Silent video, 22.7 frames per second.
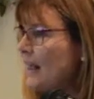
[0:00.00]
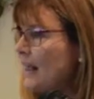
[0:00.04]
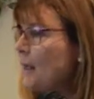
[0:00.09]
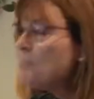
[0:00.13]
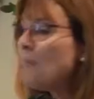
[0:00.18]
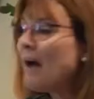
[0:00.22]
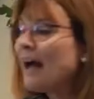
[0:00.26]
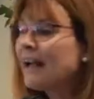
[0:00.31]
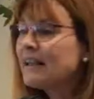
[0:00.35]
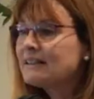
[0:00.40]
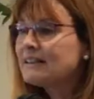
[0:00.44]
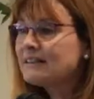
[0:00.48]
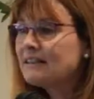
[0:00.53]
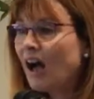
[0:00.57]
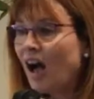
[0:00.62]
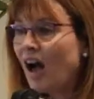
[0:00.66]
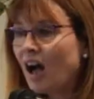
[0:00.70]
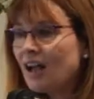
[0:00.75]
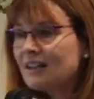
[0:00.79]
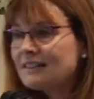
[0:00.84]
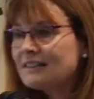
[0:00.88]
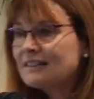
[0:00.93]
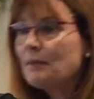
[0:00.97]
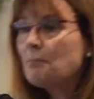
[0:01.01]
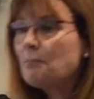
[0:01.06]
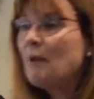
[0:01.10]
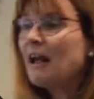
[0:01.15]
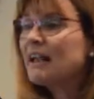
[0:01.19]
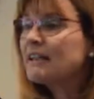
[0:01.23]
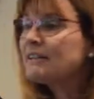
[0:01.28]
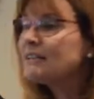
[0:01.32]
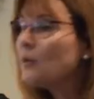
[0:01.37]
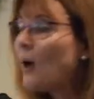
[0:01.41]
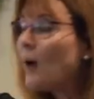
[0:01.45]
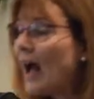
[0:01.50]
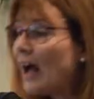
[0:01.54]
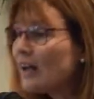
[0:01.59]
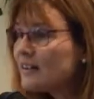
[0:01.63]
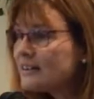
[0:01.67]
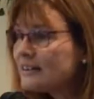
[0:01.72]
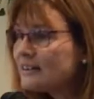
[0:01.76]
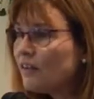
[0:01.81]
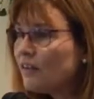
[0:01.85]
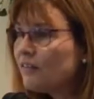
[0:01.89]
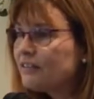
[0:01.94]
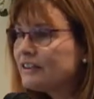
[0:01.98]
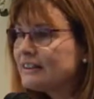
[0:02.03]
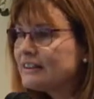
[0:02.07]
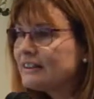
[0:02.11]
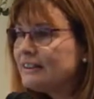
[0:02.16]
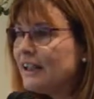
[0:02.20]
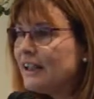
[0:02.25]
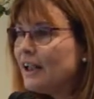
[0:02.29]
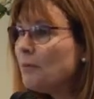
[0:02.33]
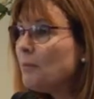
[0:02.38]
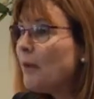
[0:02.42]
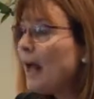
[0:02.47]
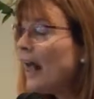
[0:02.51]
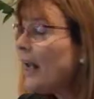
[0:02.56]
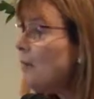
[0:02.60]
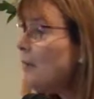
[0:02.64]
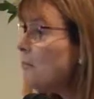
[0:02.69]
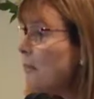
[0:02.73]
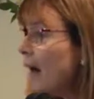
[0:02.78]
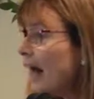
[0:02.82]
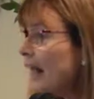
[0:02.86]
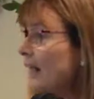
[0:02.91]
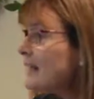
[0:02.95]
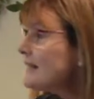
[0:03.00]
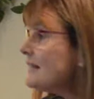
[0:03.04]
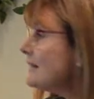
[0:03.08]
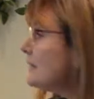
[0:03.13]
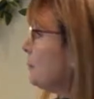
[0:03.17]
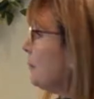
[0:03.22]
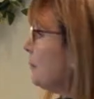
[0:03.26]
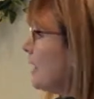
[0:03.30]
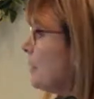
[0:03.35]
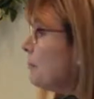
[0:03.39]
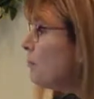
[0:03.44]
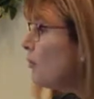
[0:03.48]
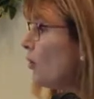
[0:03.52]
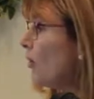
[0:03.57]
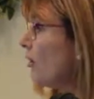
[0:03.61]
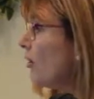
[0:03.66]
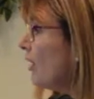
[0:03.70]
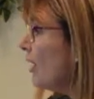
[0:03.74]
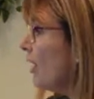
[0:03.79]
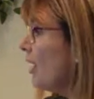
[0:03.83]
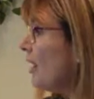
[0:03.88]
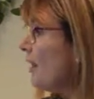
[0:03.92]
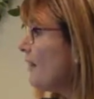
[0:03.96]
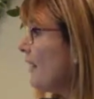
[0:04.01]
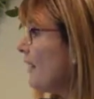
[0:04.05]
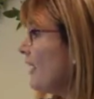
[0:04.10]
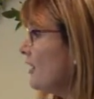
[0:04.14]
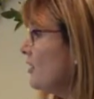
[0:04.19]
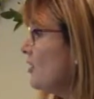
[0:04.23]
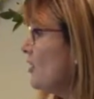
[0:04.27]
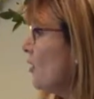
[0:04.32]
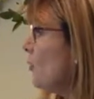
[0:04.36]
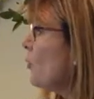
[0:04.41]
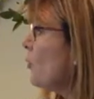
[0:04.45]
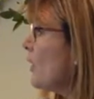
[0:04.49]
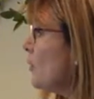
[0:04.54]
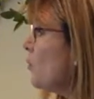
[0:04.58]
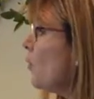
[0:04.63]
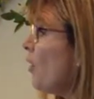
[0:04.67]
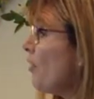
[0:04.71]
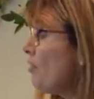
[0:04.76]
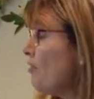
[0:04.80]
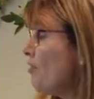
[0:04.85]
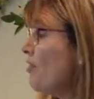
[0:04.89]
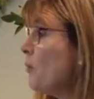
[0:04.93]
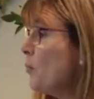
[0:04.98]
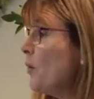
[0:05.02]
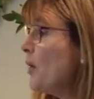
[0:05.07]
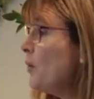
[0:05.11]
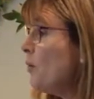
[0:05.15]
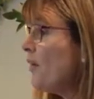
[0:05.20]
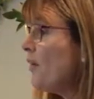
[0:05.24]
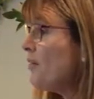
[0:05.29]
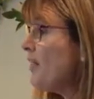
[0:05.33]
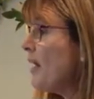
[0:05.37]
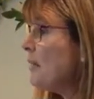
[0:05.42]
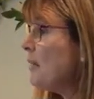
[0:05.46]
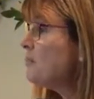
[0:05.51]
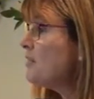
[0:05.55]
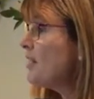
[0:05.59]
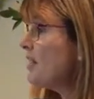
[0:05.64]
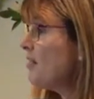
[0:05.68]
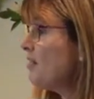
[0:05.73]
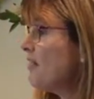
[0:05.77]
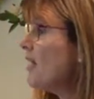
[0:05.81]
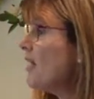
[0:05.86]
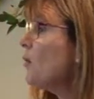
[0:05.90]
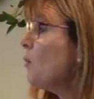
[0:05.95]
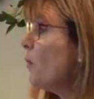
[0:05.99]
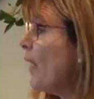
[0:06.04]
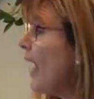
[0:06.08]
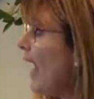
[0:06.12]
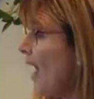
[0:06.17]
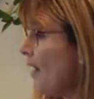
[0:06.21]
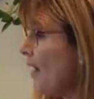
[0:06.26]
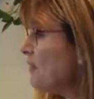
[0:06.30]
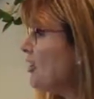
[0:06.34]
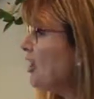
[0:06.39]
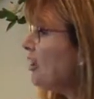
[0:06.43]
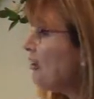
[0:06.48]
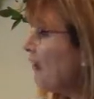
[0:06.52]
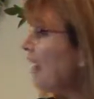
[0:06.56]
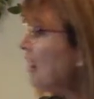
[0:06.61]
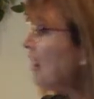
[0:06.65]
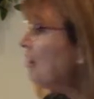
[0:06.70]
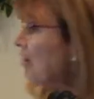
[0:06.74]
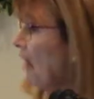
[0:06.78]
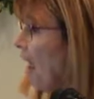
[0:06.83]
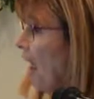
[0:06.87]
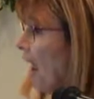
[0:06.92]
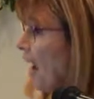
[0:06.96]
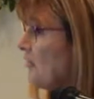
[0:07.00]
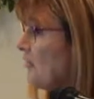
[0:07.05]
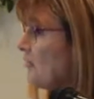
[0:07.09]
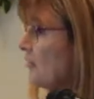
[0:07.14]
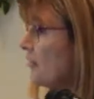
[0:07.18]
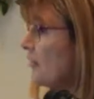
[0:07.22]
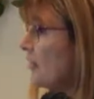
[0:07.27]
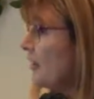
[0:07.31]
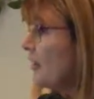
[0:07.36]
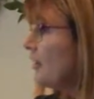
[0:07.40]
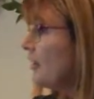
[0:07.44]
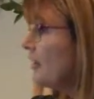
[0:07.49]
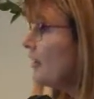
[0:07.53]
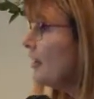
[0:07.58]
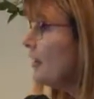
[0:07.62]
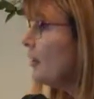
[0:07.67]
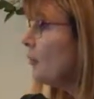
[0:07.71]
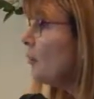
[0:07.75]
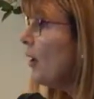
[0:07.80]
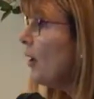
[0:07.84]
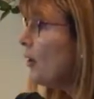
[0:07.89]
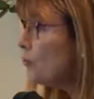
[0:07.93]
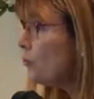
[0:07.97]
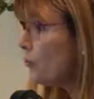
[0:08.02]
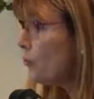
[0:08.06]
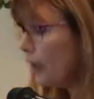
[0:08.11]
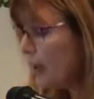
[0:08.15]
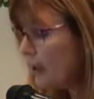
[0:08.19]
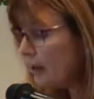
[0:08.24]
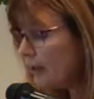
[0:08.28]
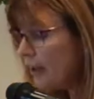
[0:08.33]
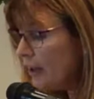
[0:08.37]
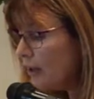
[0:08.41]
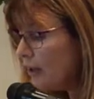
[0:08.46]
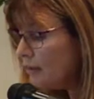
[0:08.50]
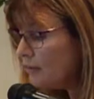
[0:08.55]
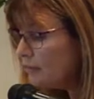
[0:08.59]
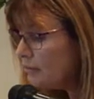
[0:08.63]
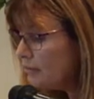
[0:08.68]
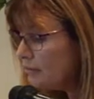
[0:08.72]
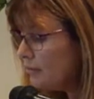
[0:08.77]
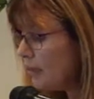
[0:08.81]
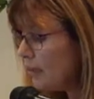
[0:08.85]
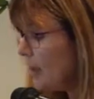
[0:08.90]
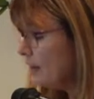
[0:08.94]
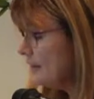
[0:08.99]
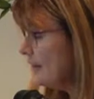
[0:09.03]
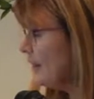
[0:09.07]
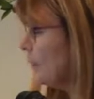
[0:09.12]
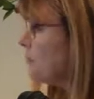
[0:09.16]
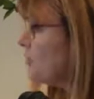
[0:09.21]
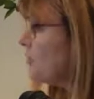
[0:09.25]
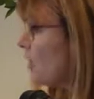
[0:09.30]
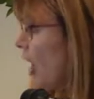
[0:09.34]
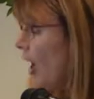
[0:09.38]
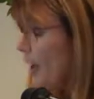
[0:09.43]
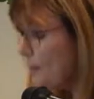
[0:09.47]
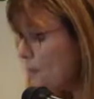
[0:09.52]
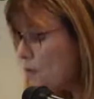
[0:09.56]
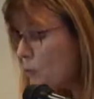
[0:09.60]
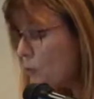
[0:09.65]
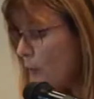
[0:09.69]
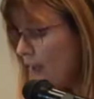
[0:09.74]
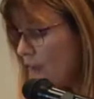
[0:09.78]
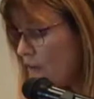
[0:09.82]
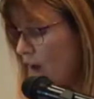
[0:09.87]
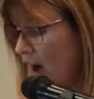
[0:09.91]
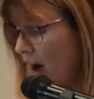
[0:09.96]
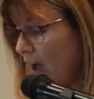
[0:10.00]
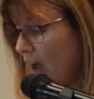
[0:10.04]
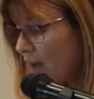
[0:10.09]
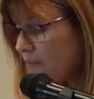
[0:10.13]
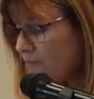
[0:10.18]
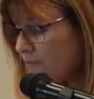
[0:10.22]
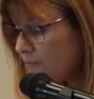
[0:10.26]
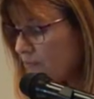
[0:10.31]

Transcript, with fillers: It matters to us, it matters to our self-esteem, and it matters to people that, you know, we want, we want them to think we're having a great life. When really, sometimes we're not.